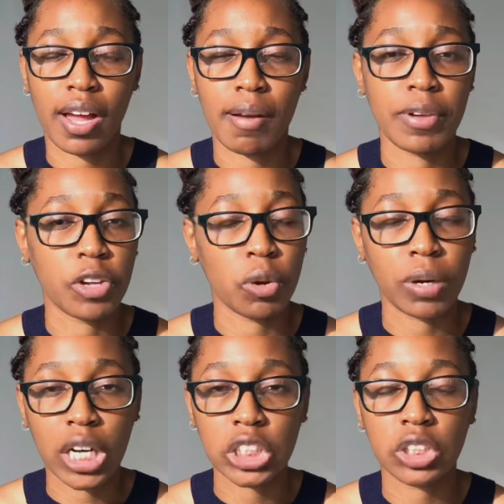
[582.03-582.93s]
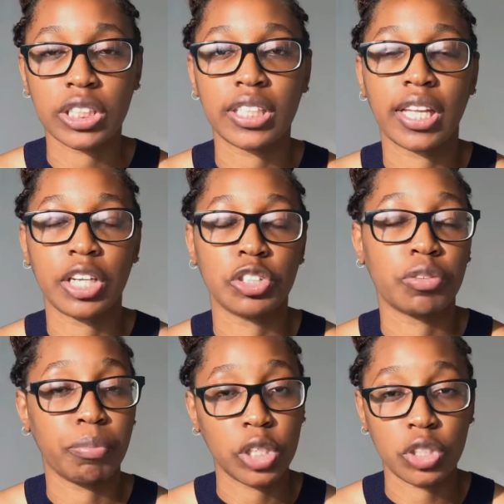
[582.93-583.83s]
in your home country, then you should
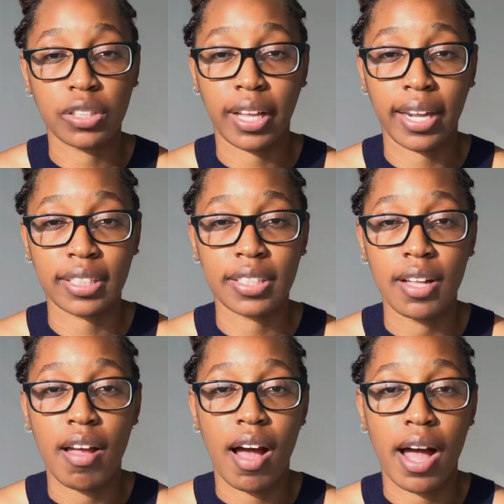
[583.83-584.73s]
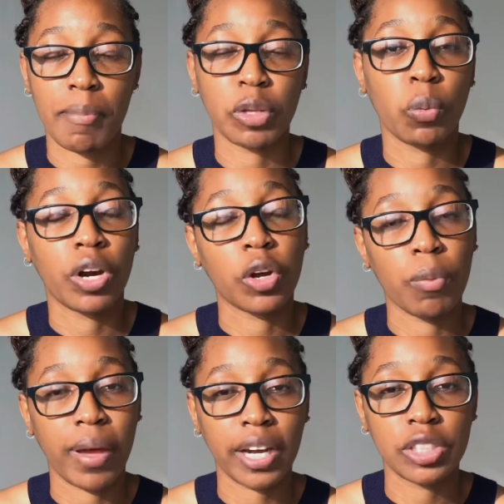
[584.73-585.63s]
mention that you want to go
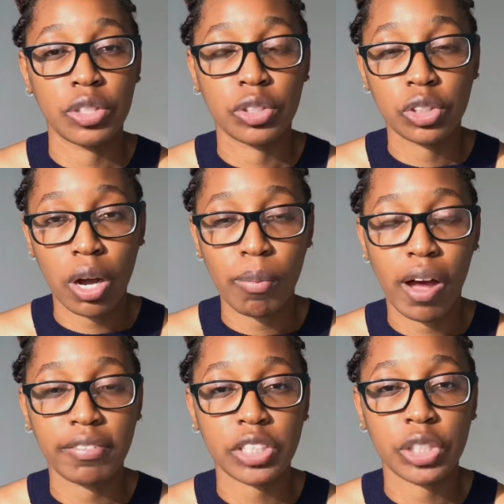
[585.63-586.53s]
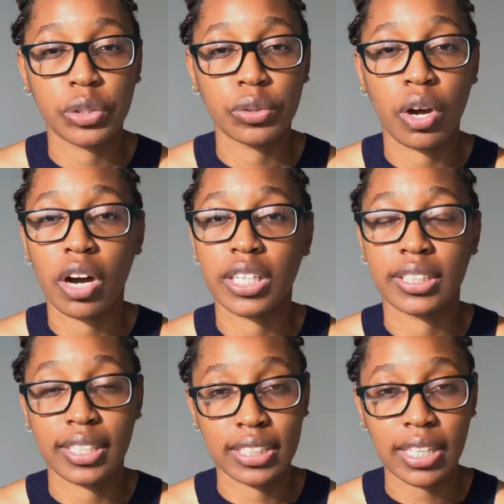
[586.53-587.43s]
back to your job after you are
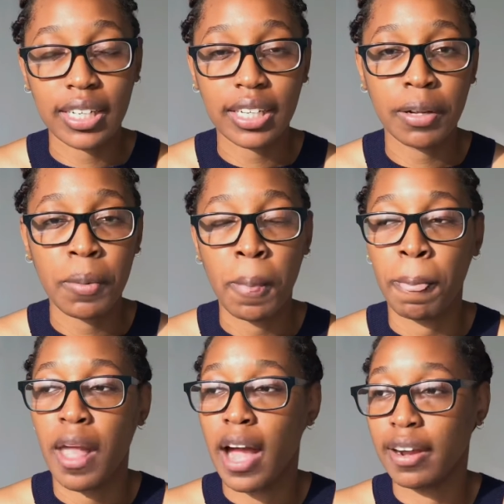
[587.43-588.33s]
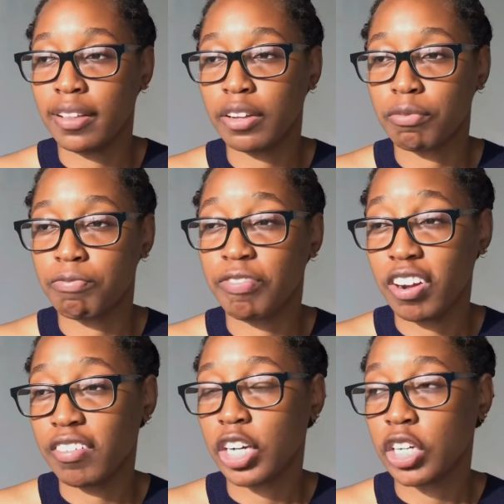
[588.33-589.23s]
done studying. Another very,
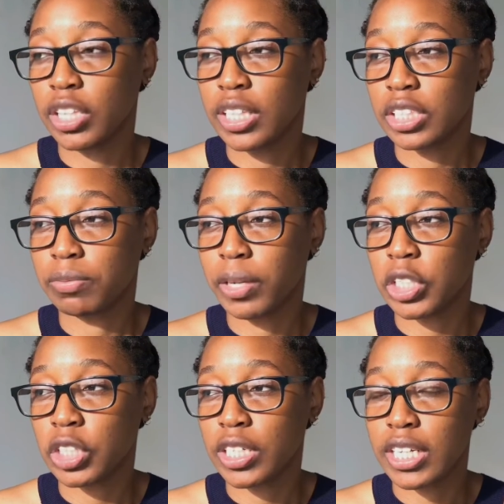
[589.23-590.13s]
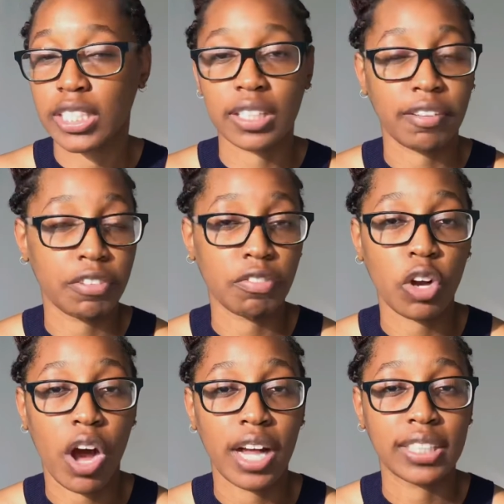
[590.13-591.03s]
very good thing to mention is if you've
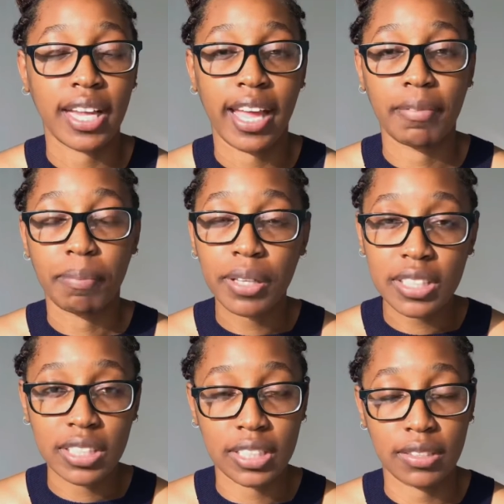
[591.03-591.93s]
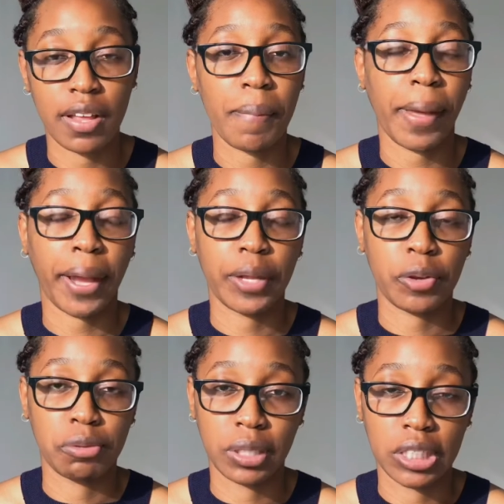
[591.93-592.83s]
got a business back in your
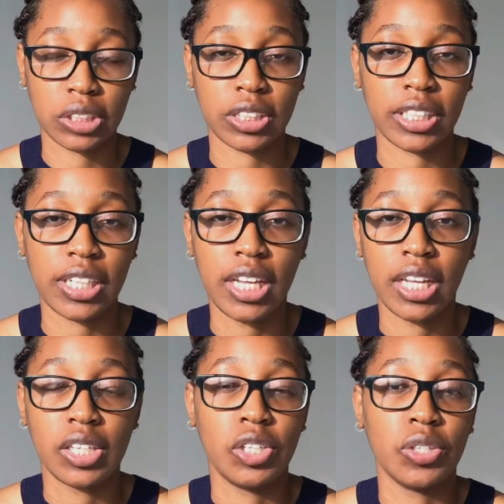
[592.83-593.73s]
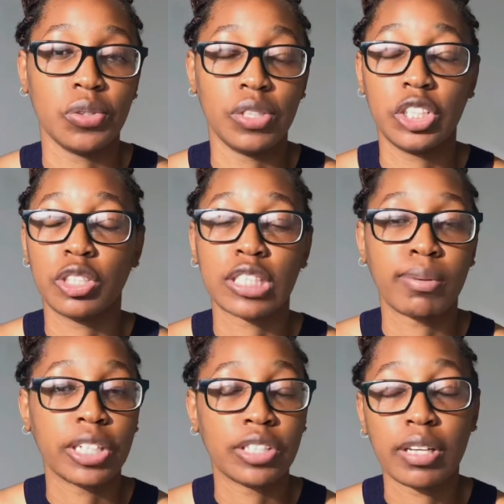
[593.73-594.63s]
home country, you need to
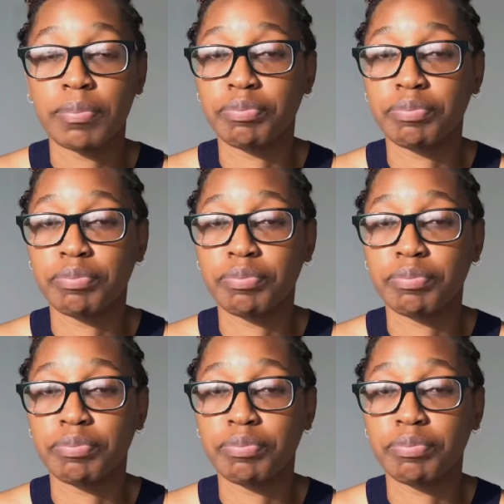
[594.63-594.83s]
explain to them